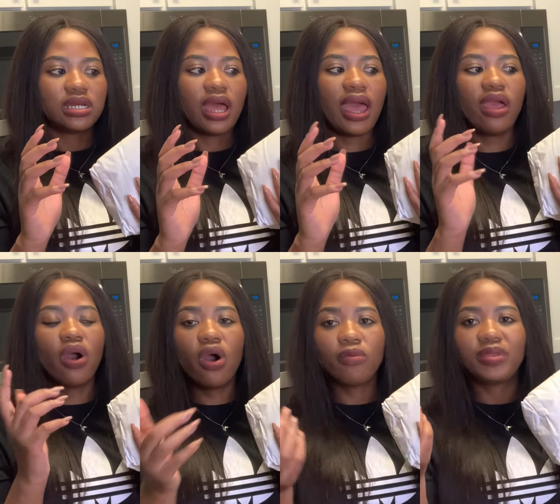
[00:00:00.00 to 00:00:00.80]
I
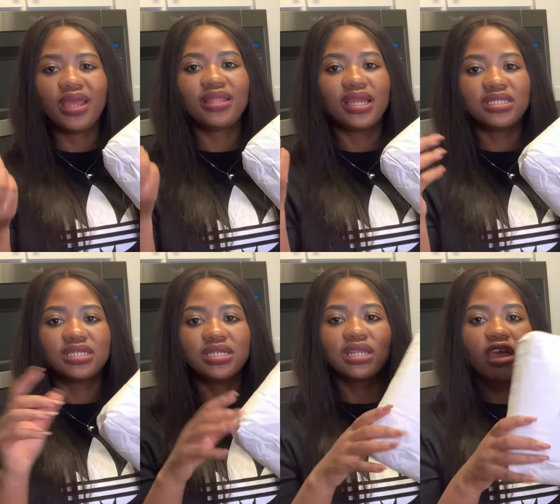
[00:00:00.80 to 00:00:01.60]
hope that they
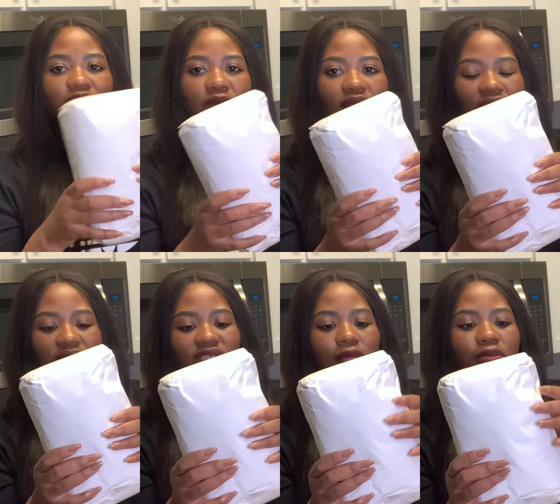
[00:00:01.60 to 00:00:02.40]
didn't give me like
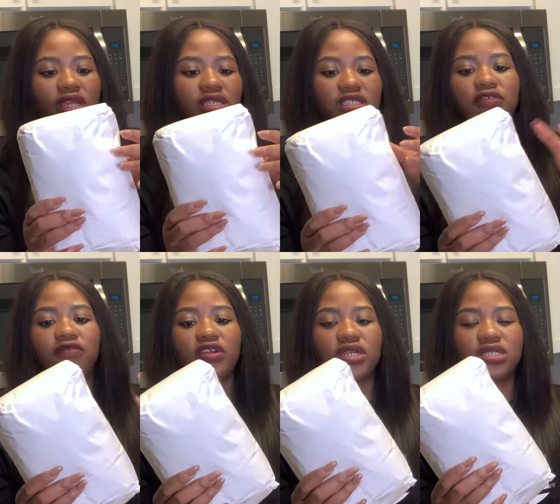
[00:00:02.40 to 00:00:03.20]
something
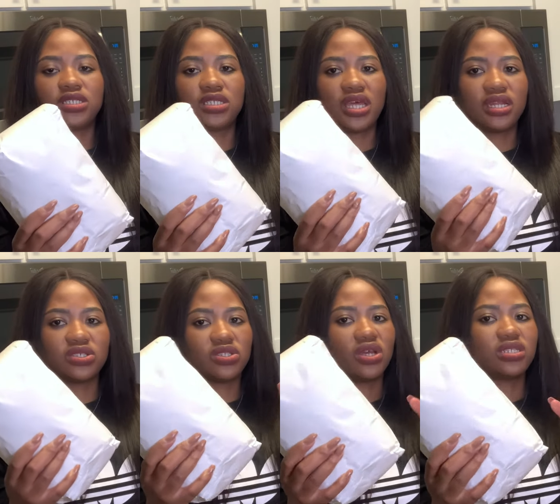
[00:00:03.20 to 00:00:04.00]
different that
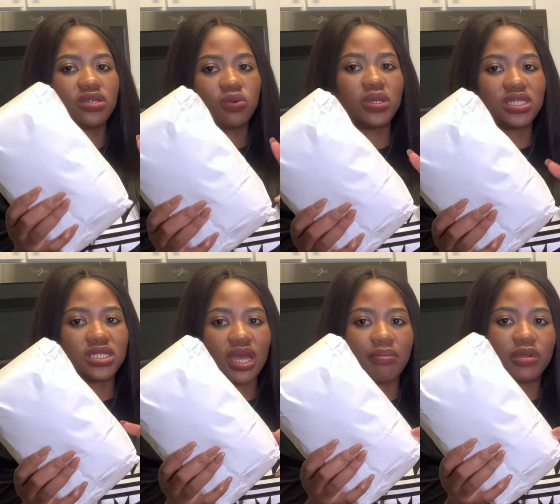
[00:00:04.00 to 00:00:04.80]
is not
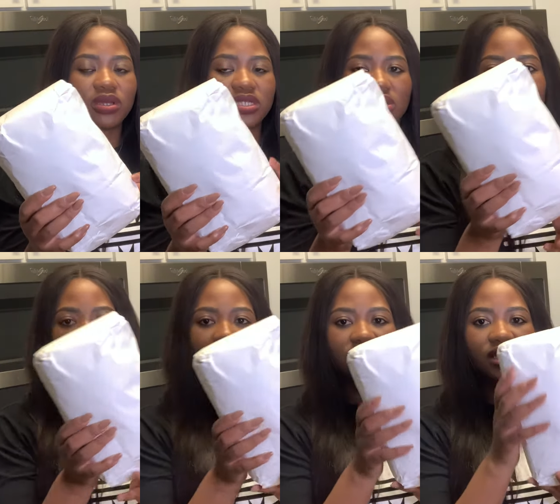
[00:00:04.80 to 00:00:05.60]
Iwisa, because I don't
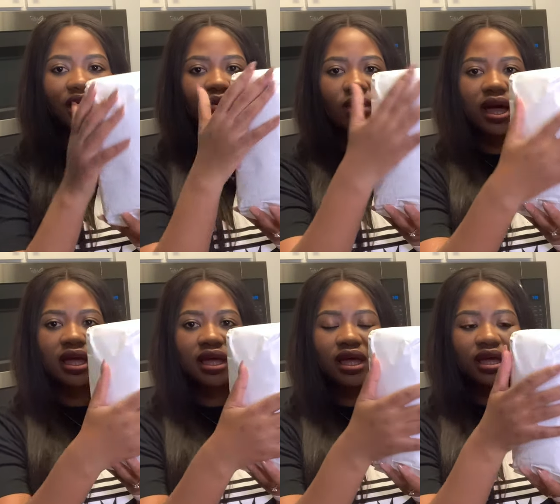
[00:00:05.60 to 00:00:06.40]
understand
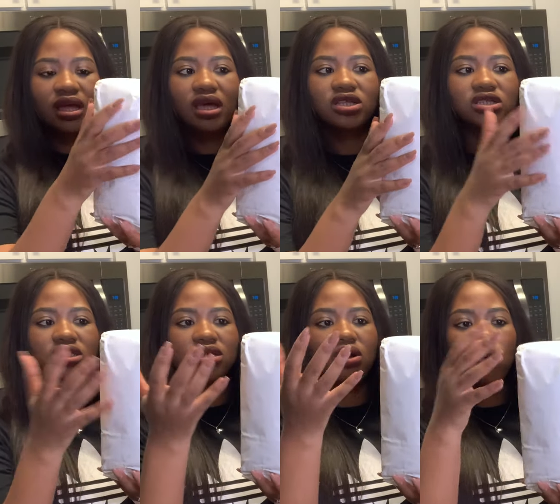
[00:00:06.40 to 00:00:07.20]
why
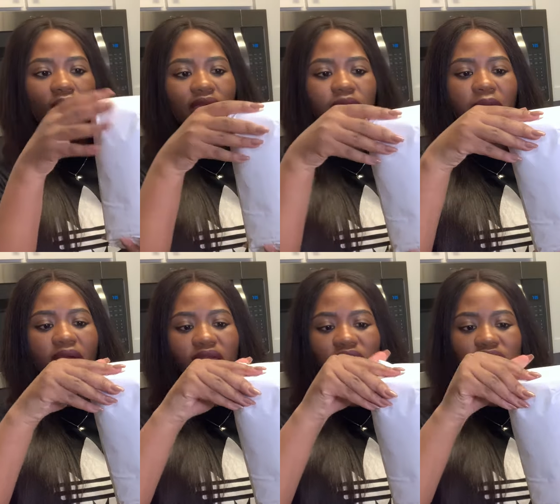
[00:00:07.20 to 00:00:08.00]
it's a white
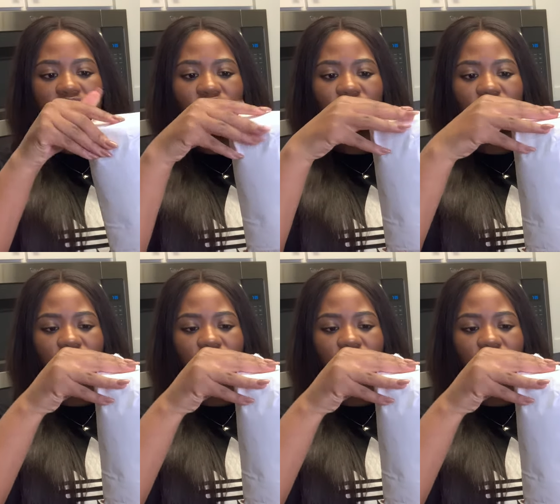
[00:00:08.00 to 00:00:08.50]
package.